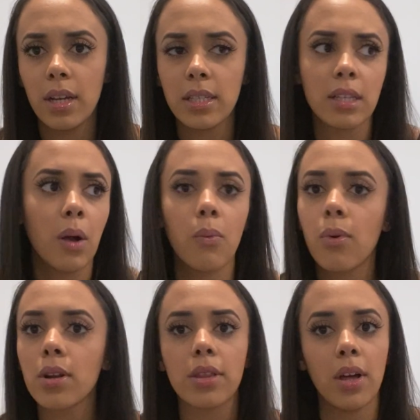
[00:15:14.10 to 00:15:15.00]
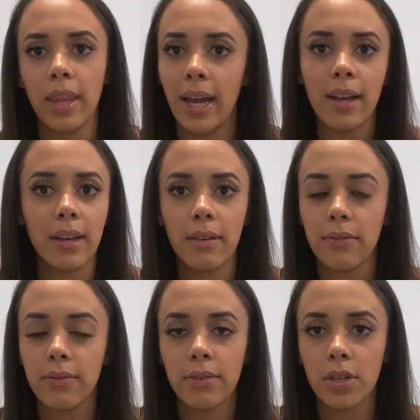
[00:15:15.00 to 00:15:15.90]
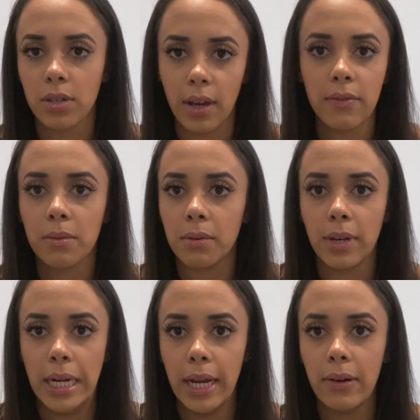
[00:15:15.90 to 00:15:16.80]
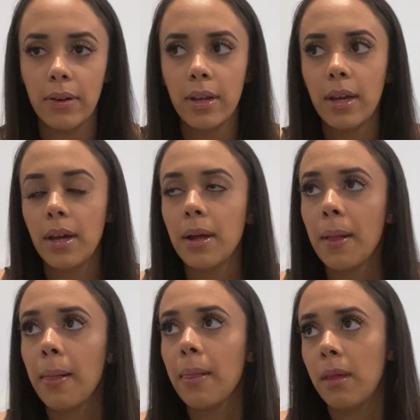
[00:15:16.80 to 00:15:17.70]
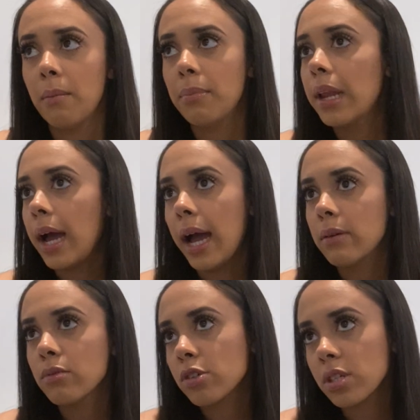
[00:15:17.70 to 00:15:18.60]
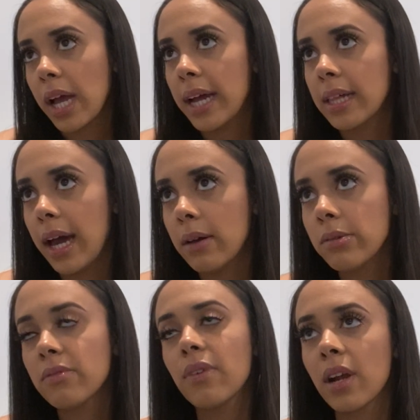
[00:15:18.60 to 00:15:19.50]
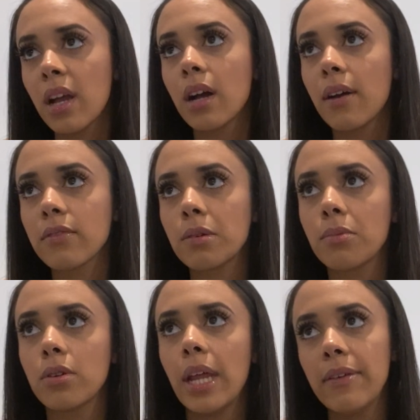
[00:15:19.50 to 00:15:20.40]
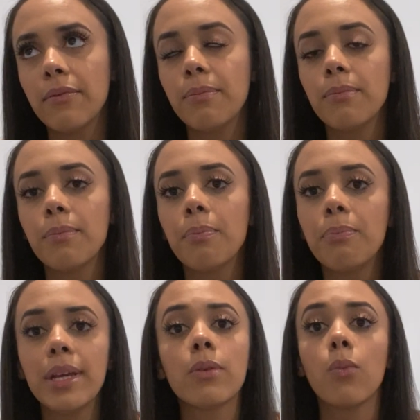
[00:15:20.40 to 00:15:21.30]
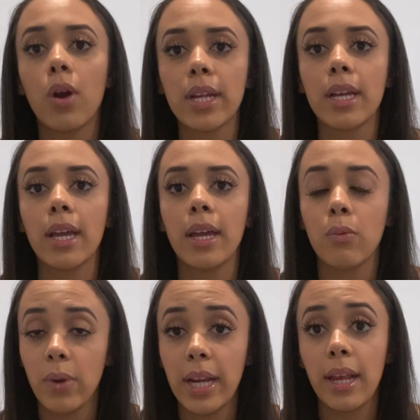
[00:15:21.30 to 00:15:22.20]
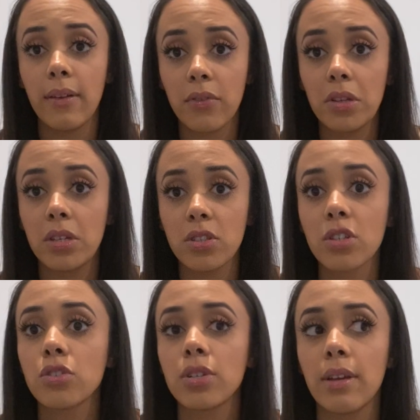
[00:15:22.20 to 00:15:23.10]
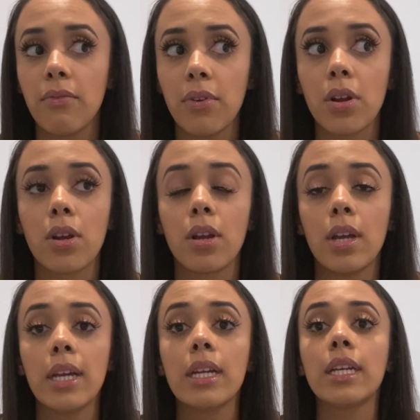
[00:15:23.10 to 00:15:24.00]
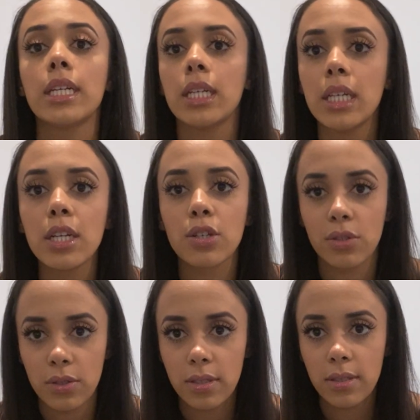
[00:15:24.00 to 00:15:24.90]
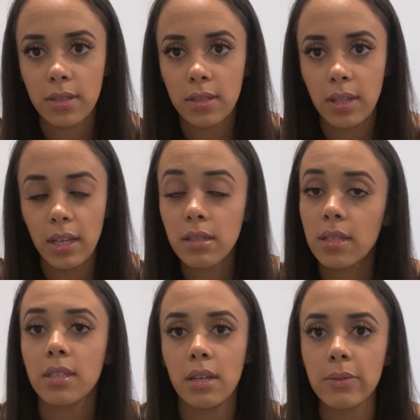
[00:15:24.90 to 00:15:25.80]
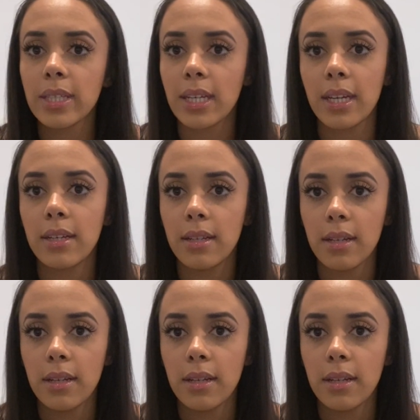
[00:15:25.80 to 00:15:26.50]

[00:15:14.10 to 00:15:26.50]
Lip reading: It's not worth all that if you're comfortable right now. But I was very uncomfortable, and I've been wanting and waiting for this surgery for years, like since I was a kid.